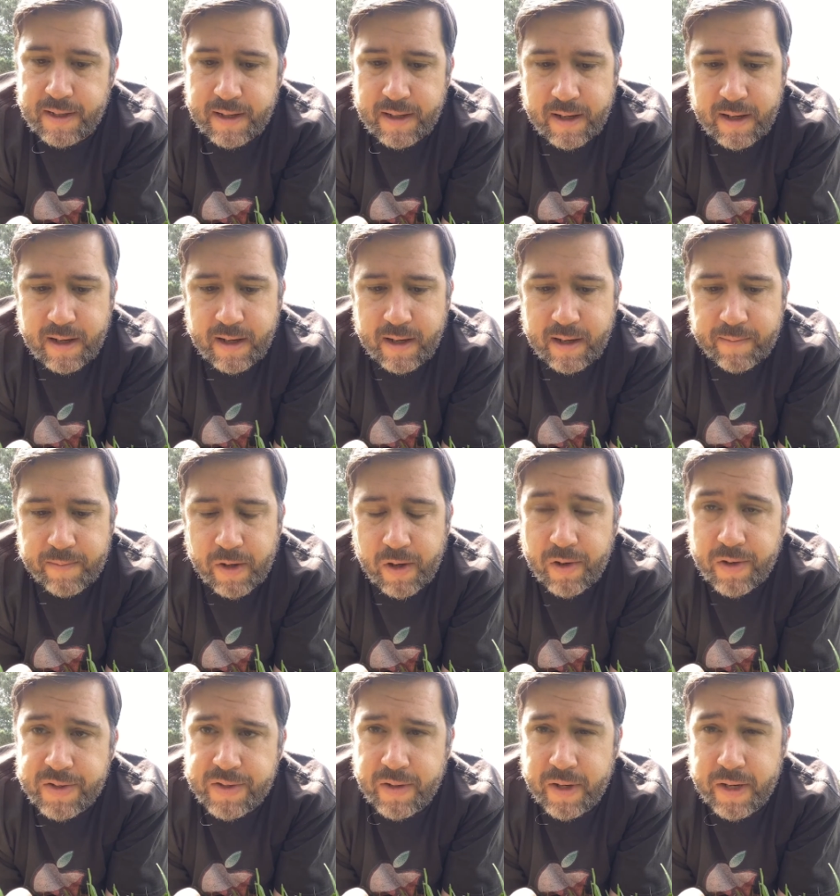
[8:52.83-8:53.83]

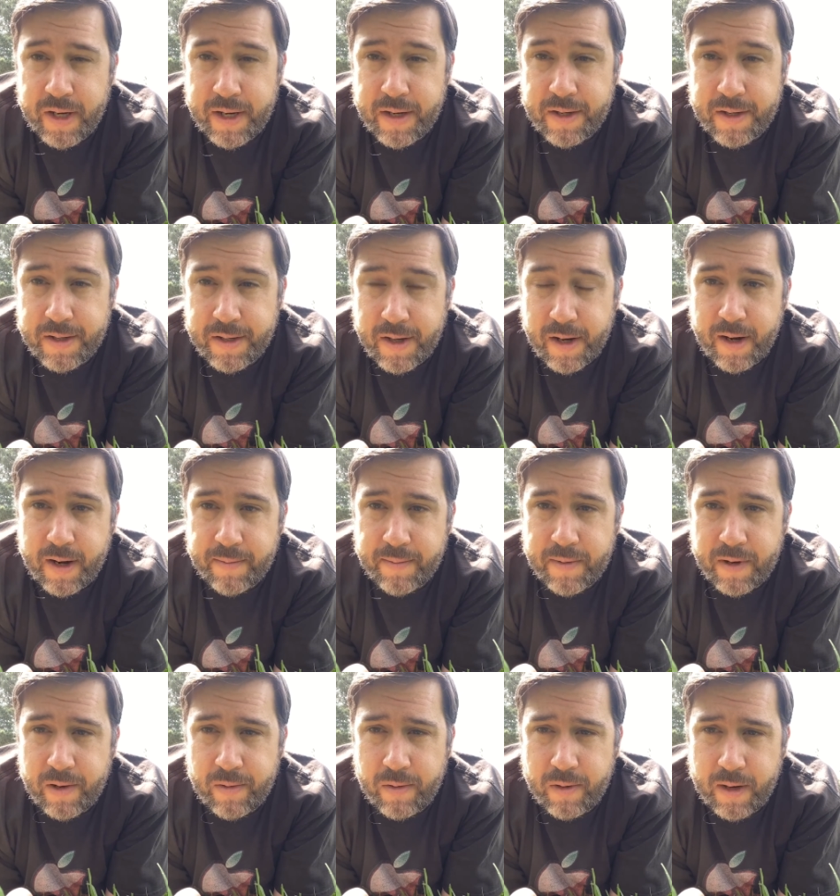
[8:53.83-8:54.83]
Also, I needed to talk
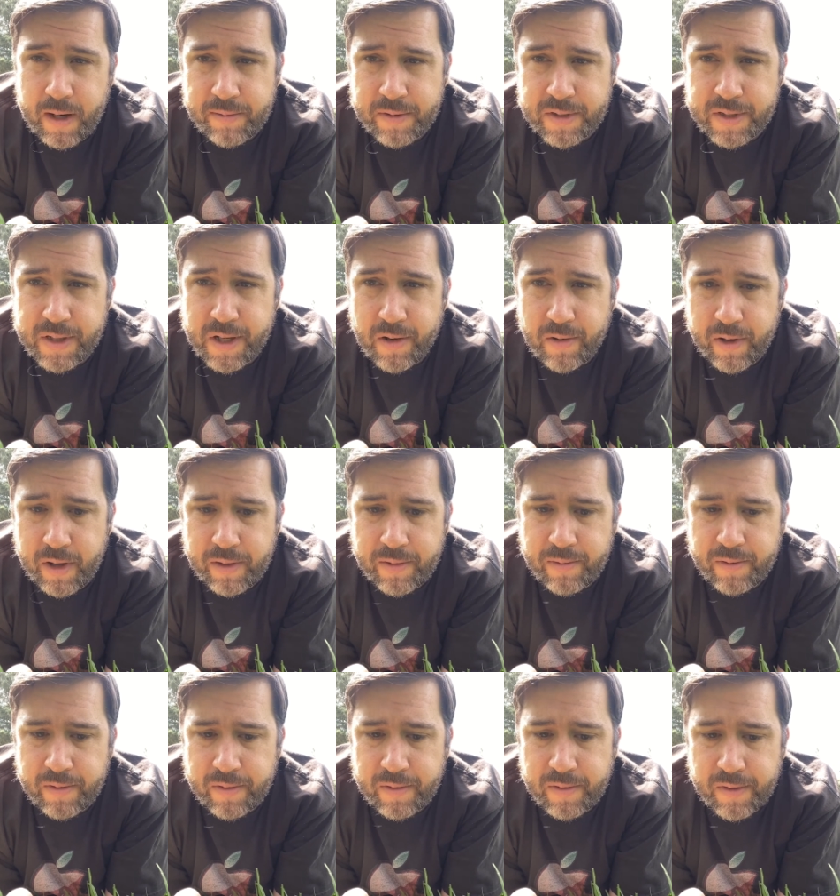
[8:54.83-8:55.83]
about what I was going
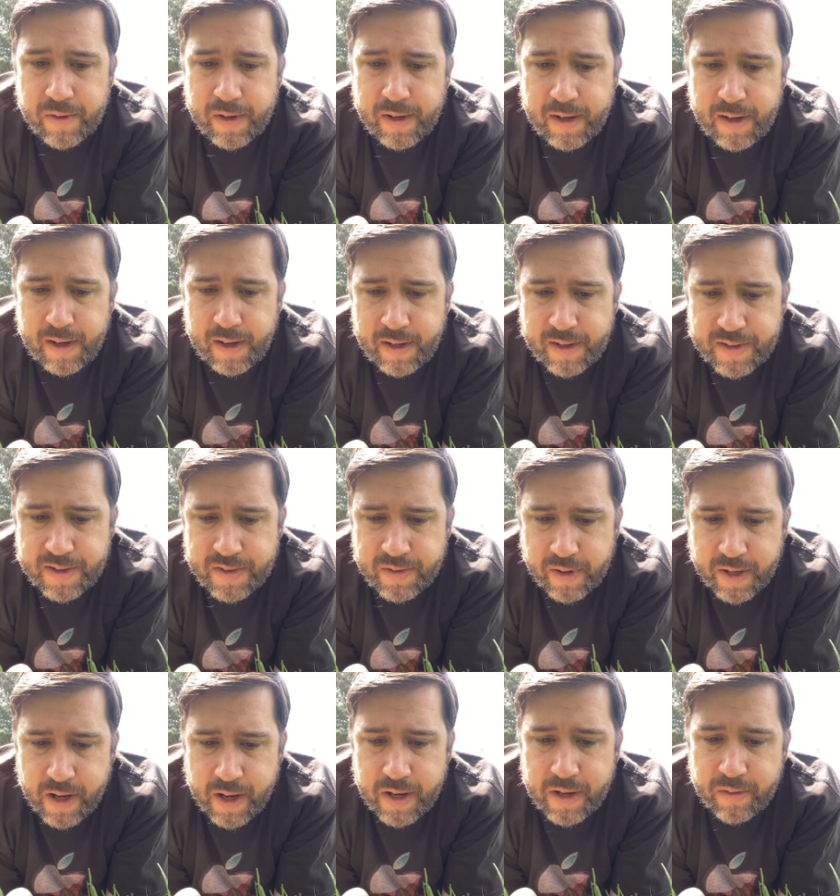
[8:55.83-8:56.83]
through. So
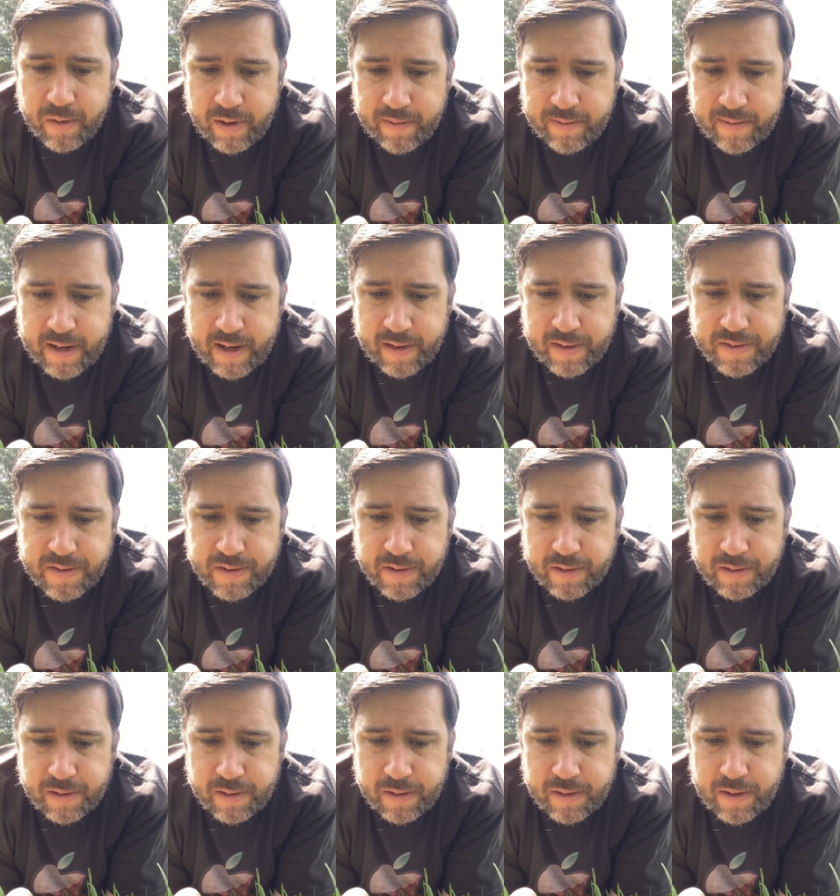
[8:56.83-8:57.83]
I got a grief
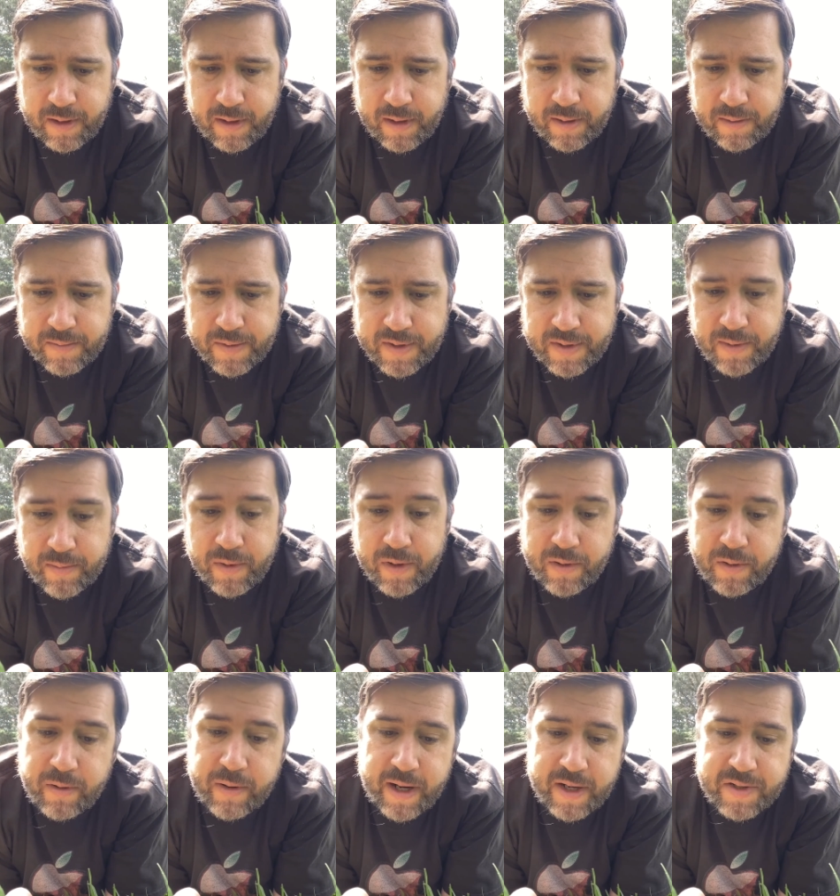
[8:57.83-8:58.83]
counselor, someone
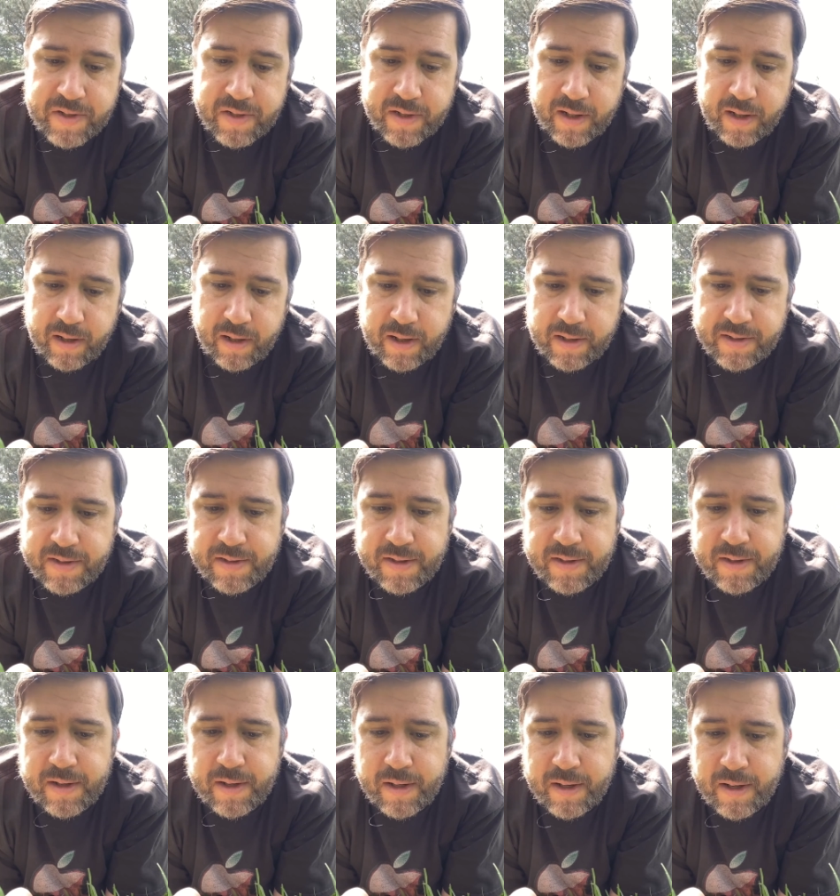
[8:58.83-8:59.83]
who actually lost
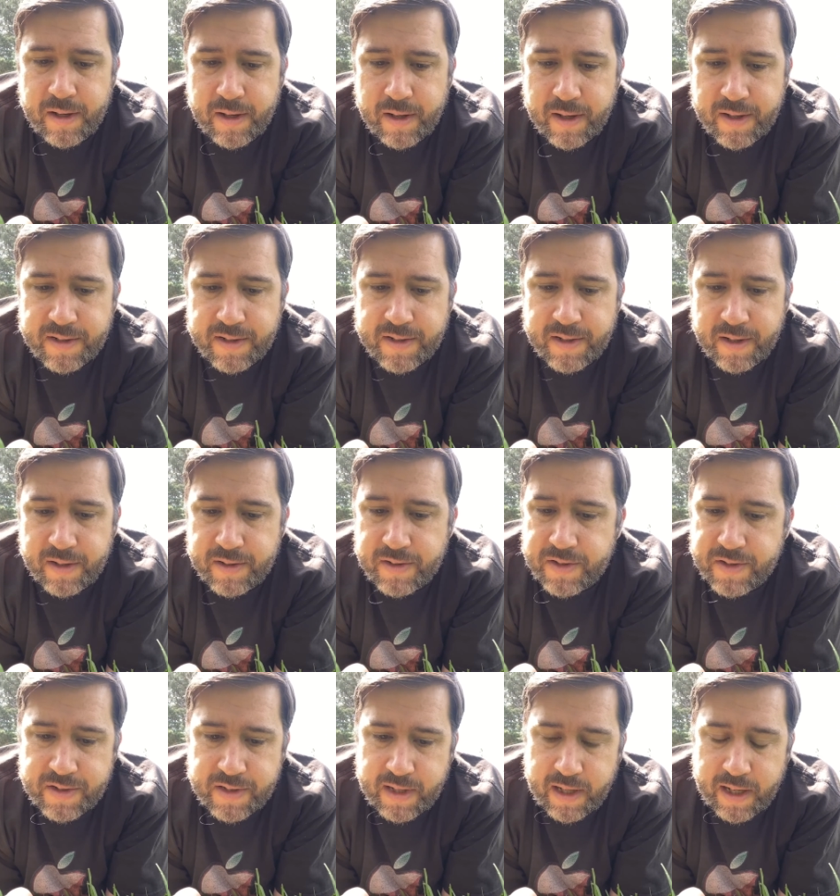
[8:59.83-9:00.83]
a son
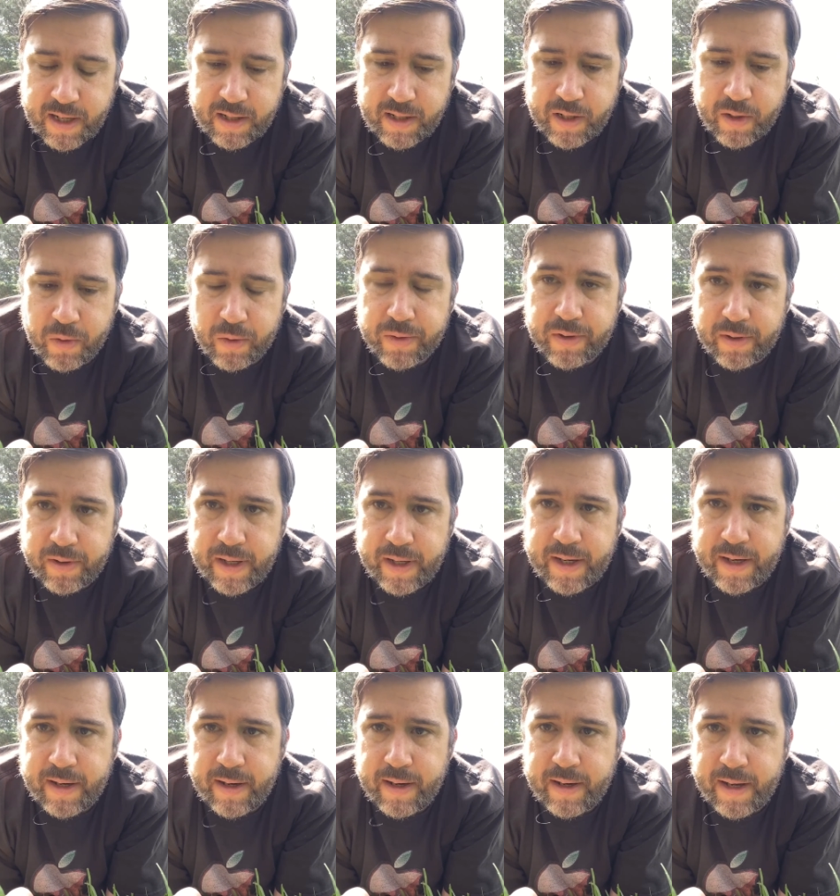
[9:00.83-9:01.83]
just slightly older
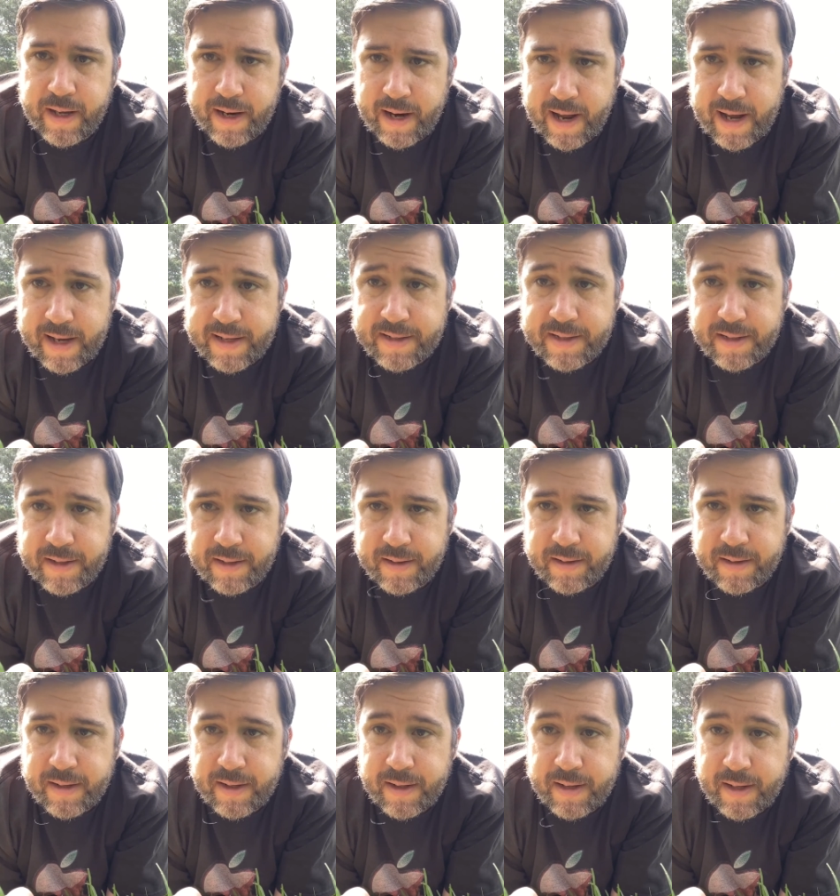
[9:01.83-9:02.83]
in an accident.
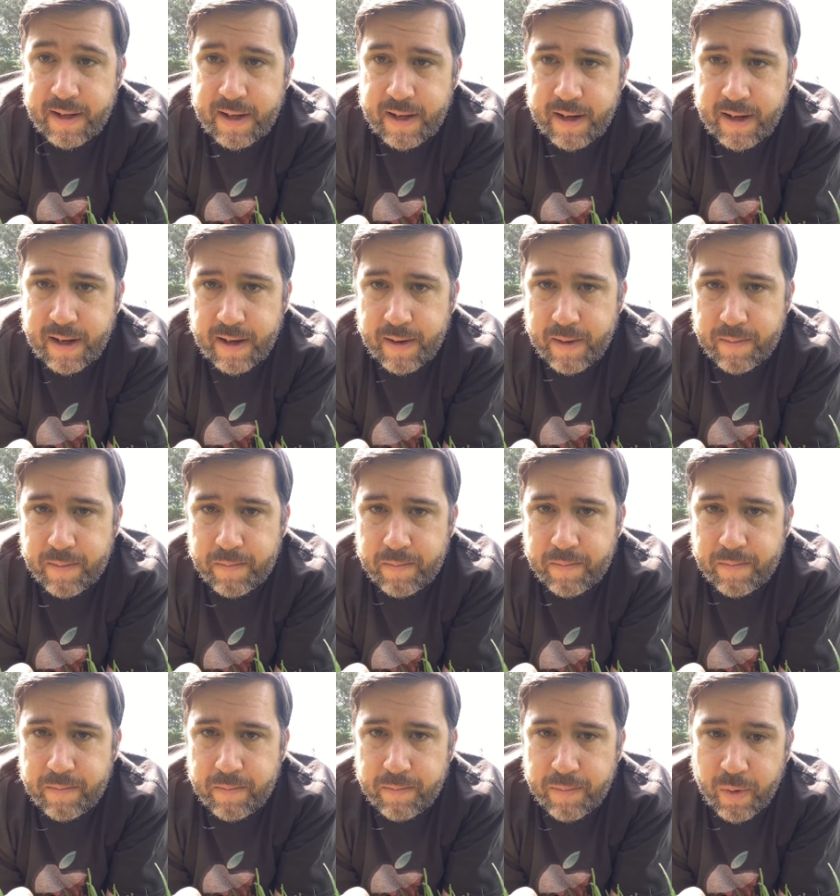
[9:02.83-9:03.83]

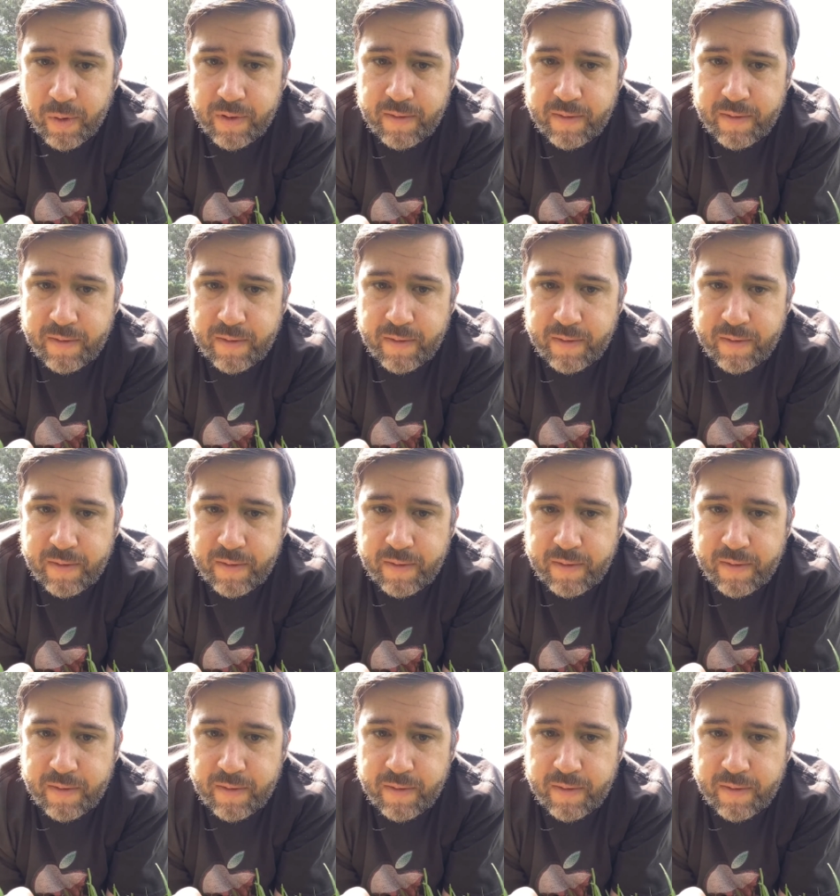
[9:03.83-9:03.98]
Both